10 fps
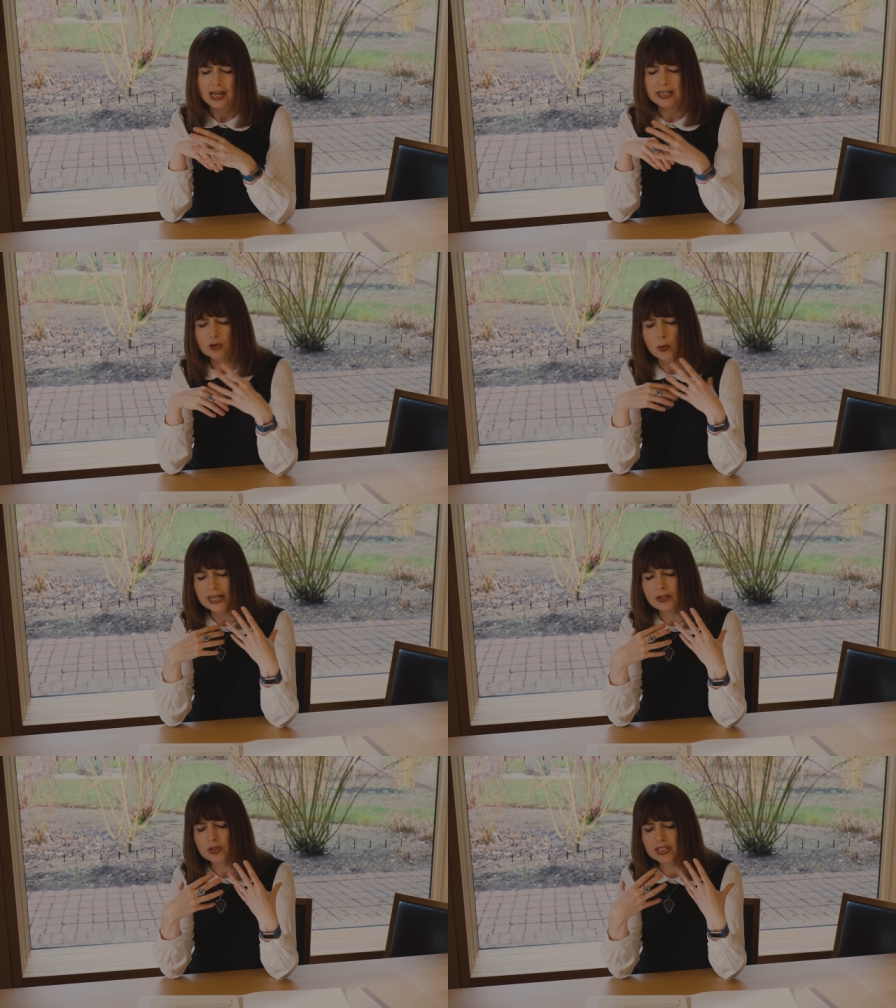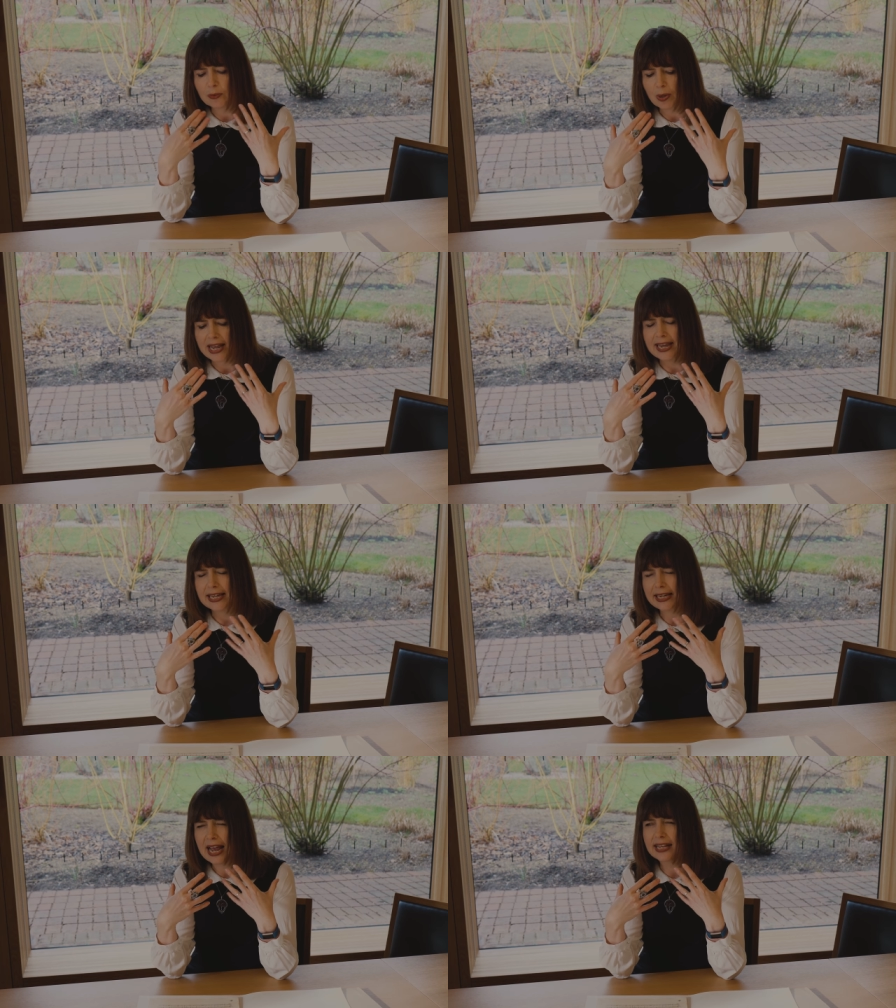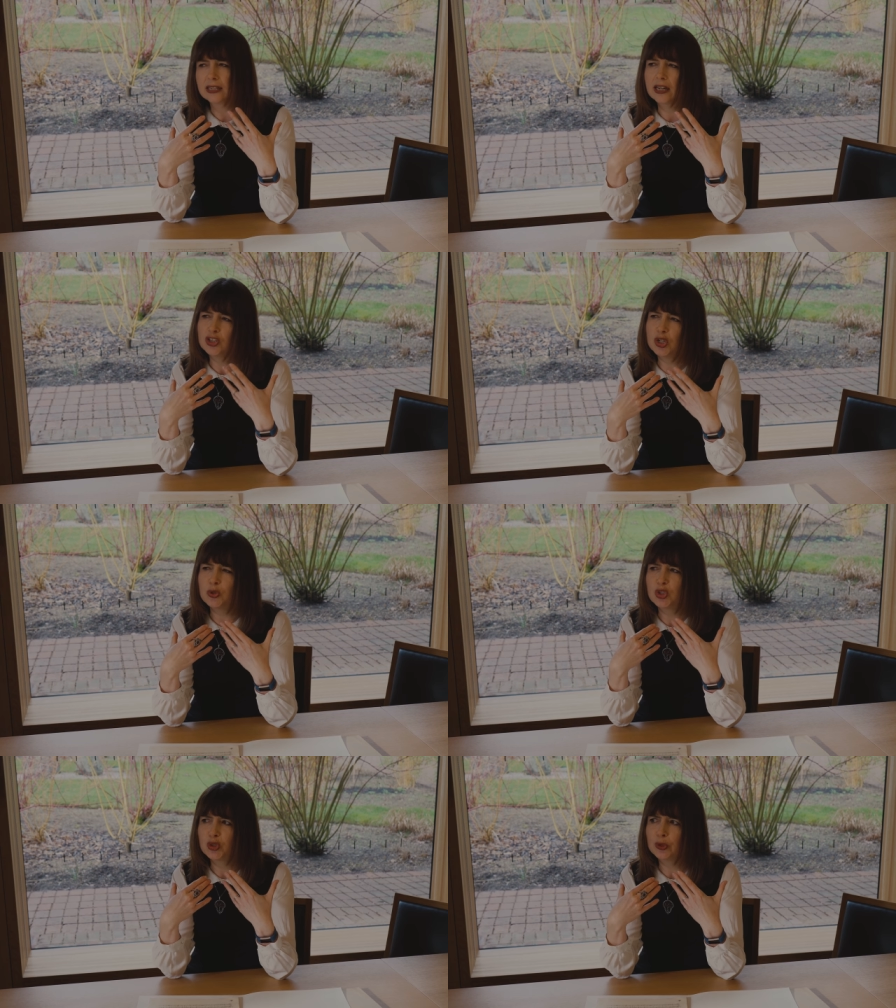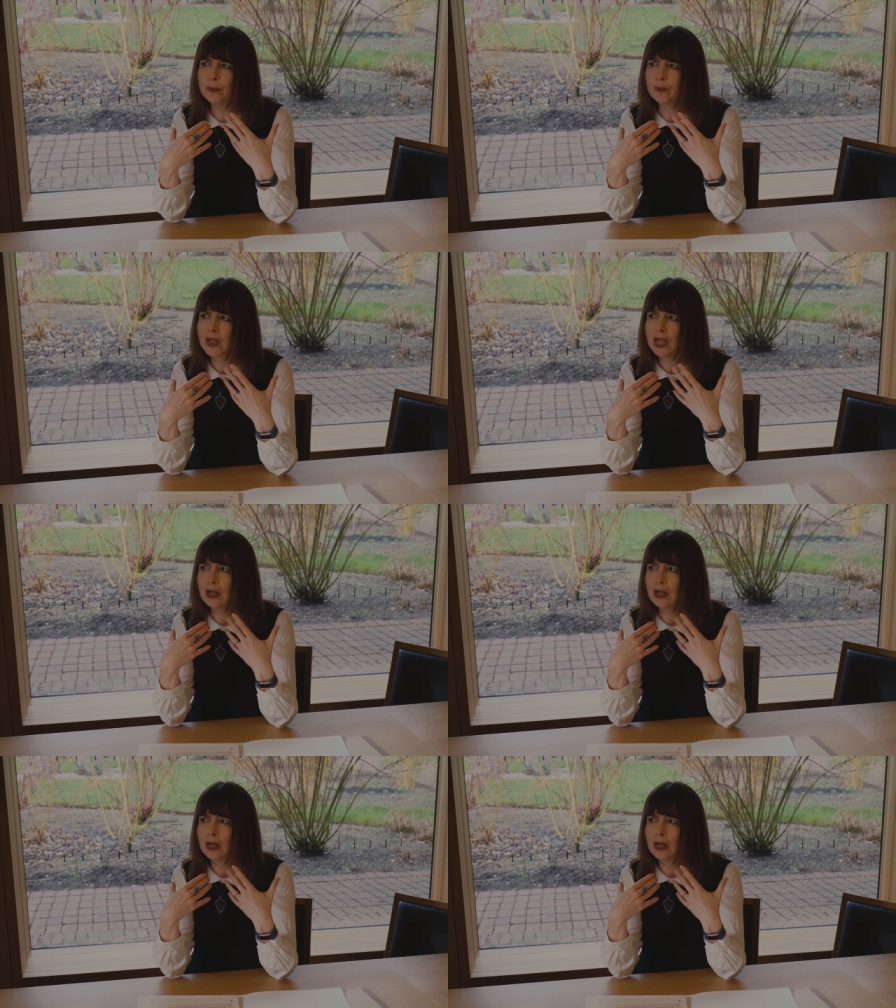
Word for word: And it's quite interesting playing it. It has an unusual